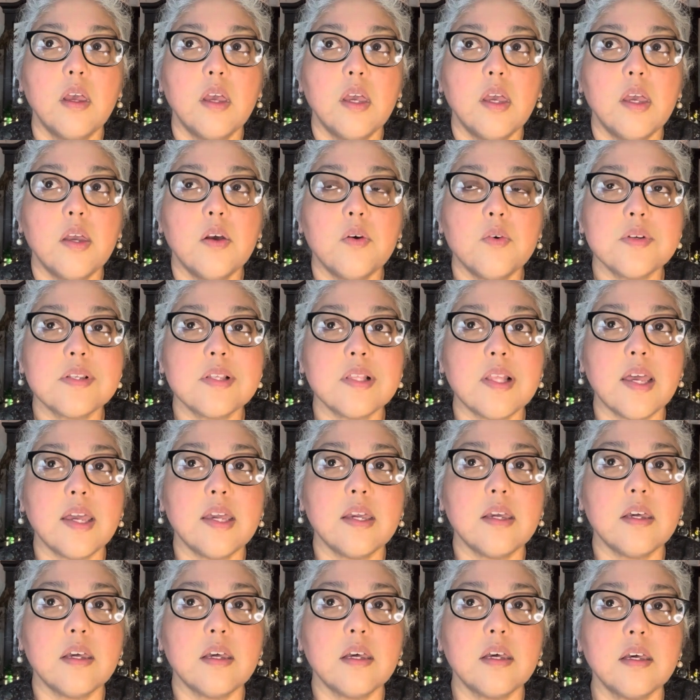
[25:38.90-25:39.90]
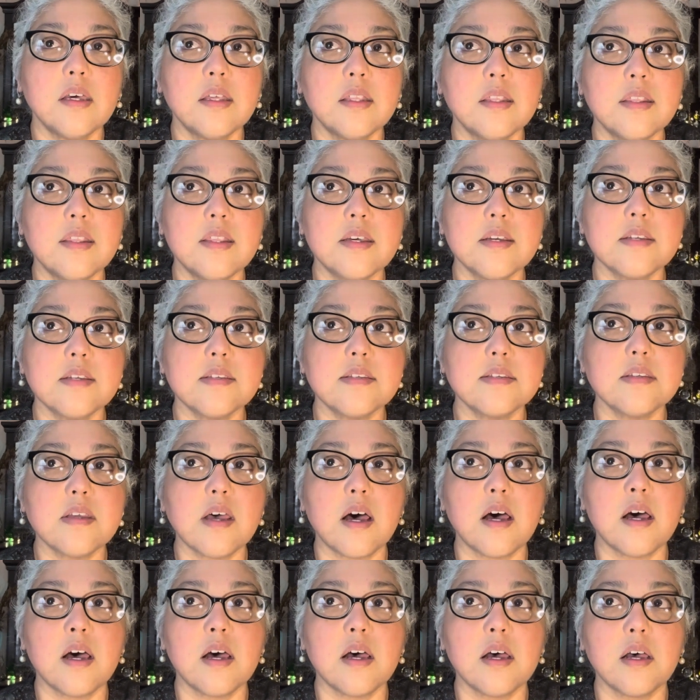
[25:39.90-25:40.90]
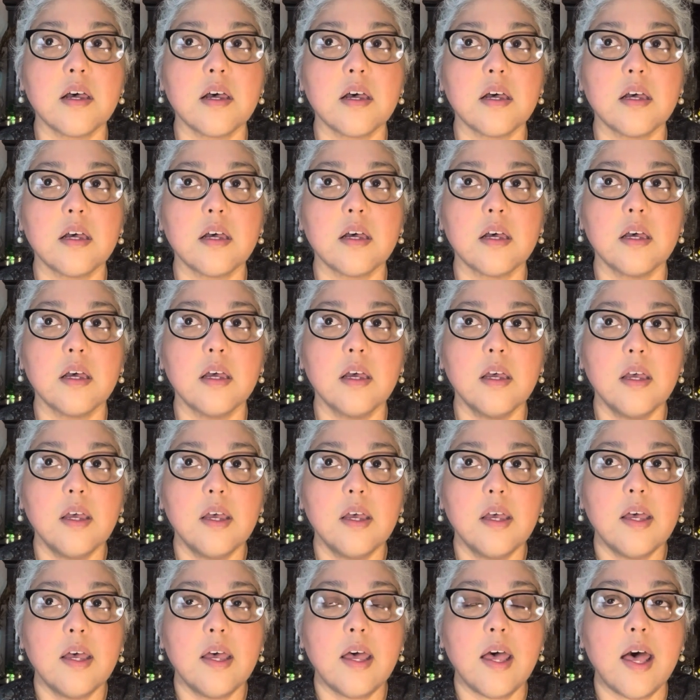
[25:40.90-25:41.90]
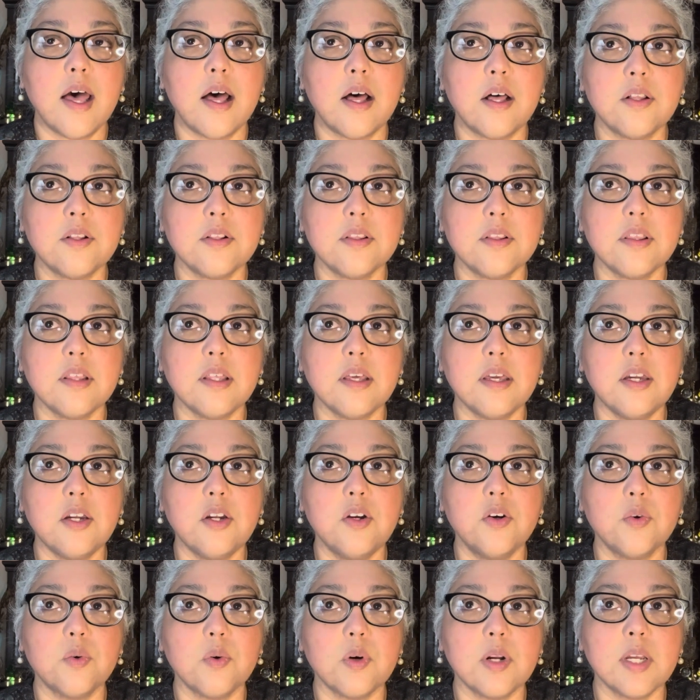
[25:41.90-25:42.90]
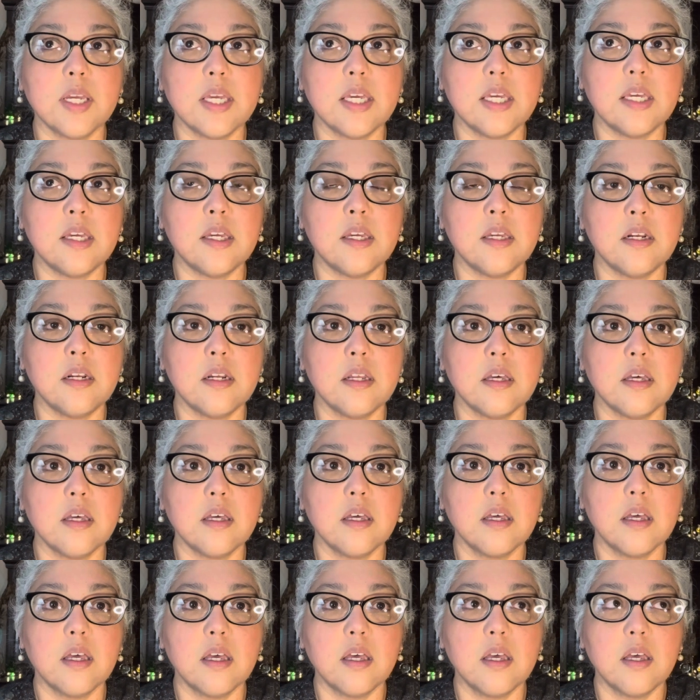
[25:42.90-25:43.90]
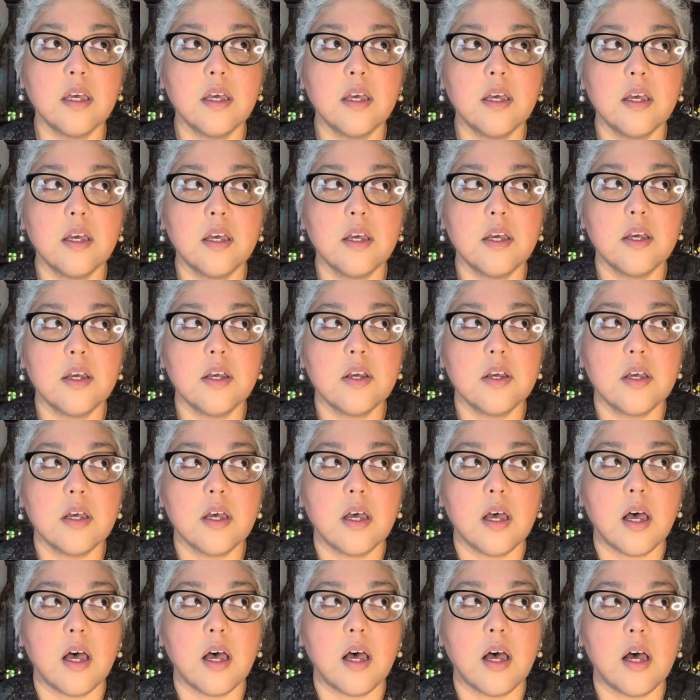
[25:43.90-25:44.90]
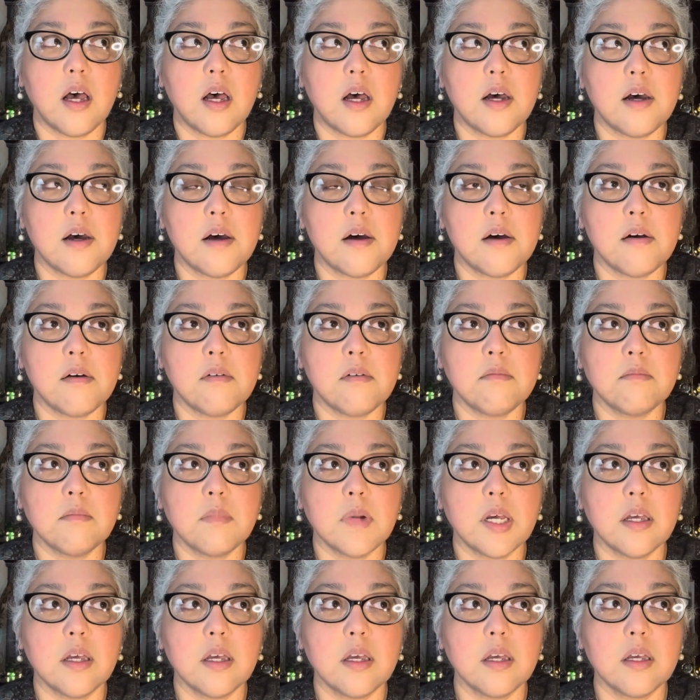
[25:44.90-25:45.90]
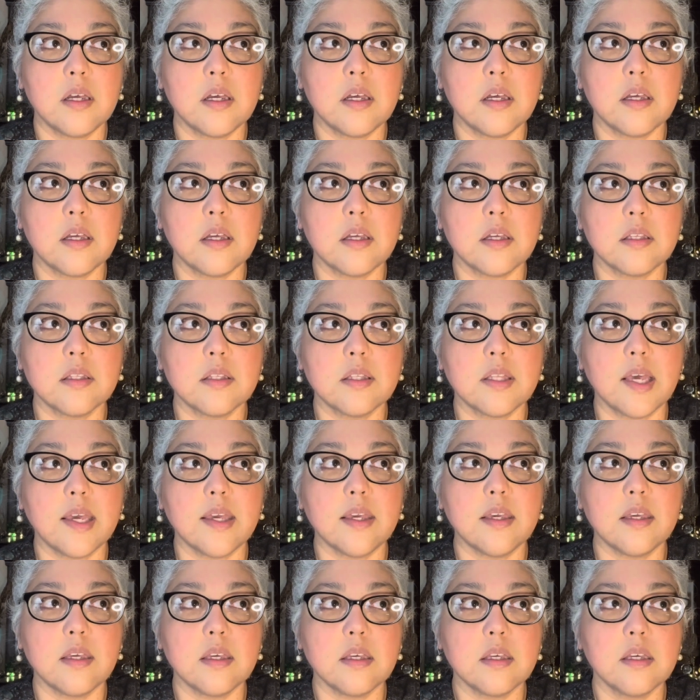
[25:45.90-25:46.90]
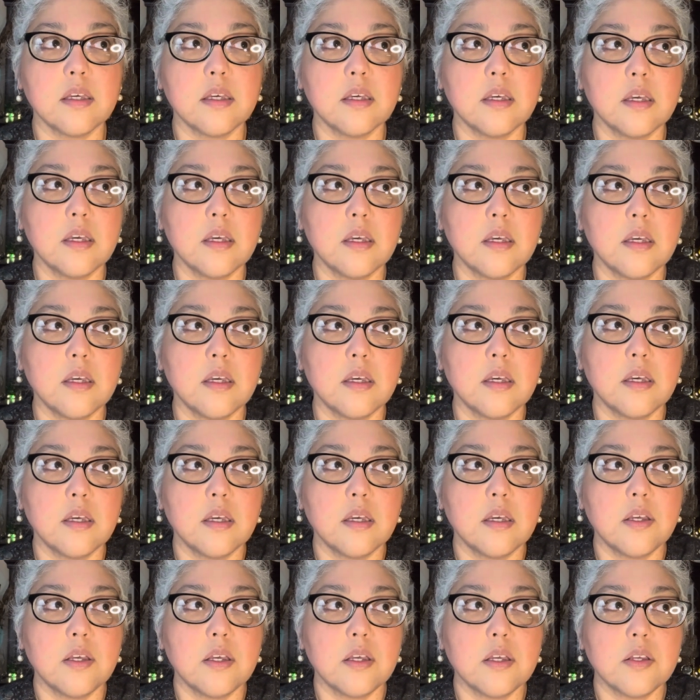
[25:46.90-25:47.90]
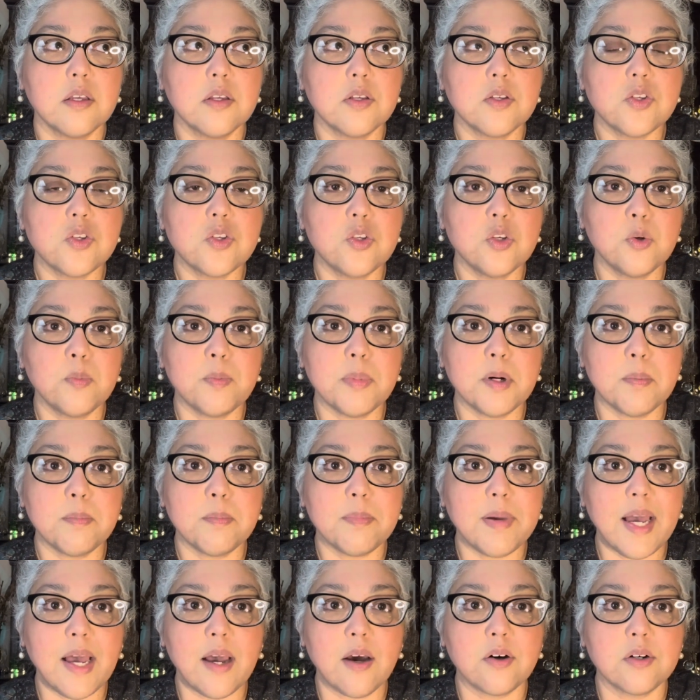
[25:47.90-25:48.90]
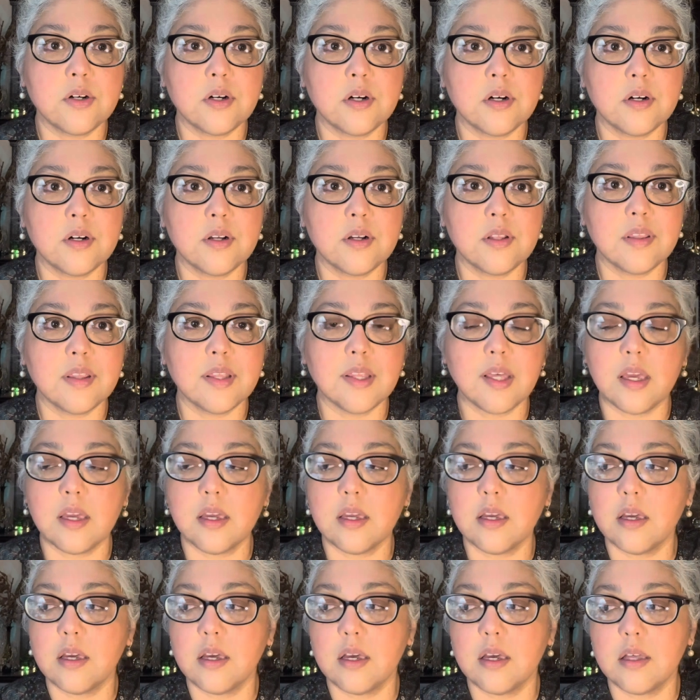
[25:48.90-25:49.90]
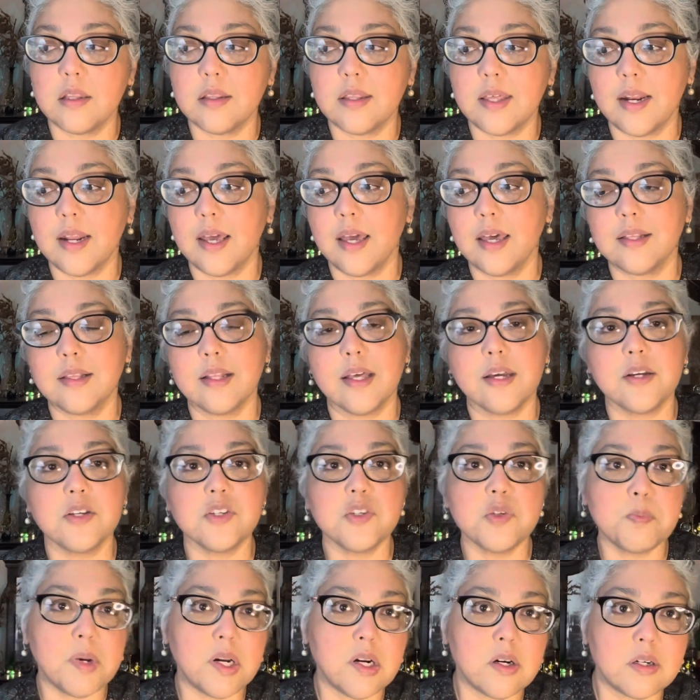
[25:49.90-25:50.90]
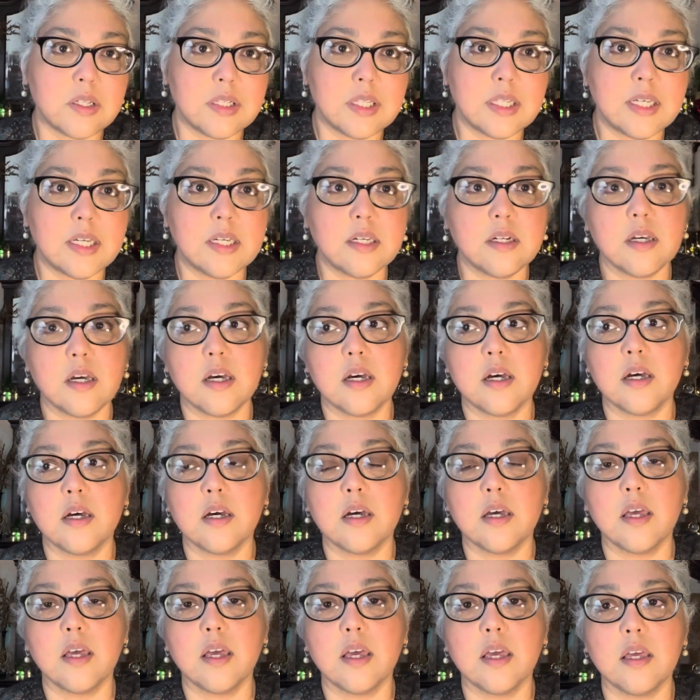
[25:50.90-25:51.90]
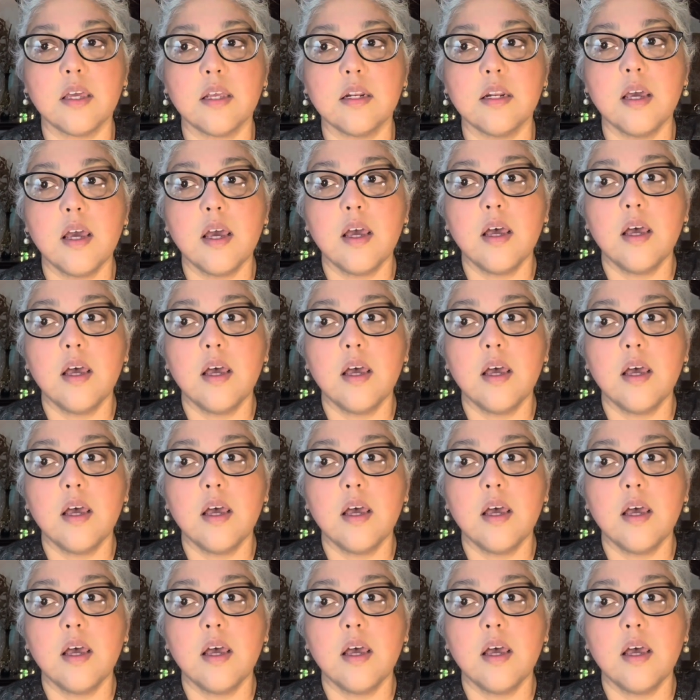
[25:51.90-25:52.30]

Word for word: it was like this uh, healthy green, um, like super powder thing that had like spirulina and